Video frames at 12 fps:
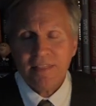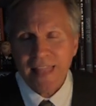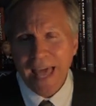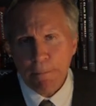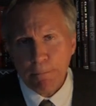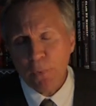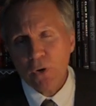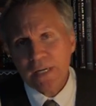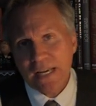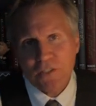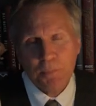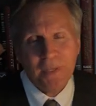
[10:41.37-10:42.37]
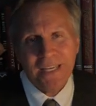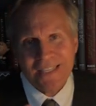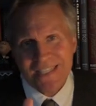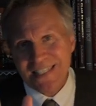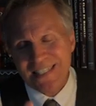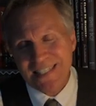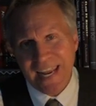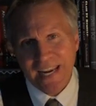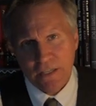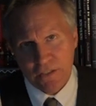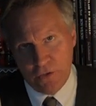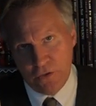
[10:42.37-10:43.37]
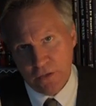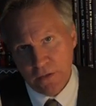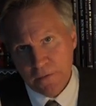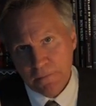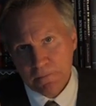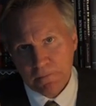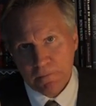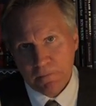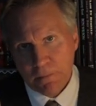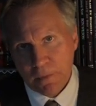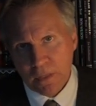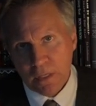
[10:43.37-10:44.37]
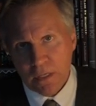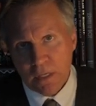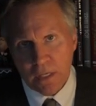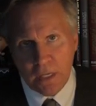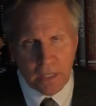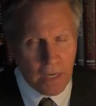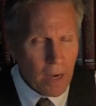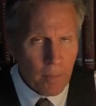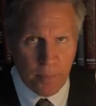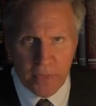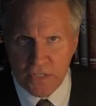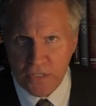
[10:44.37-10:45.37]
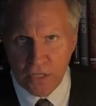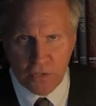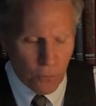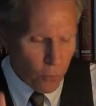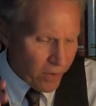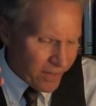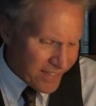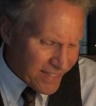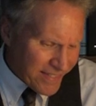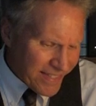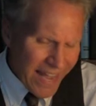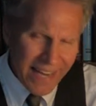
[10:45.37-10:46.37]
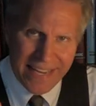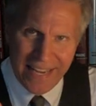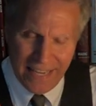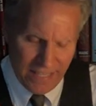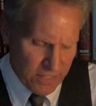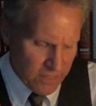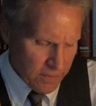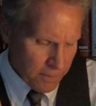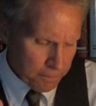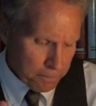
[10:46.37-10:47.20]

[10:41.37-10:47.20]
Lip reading: That book has been a standard in our business for decades.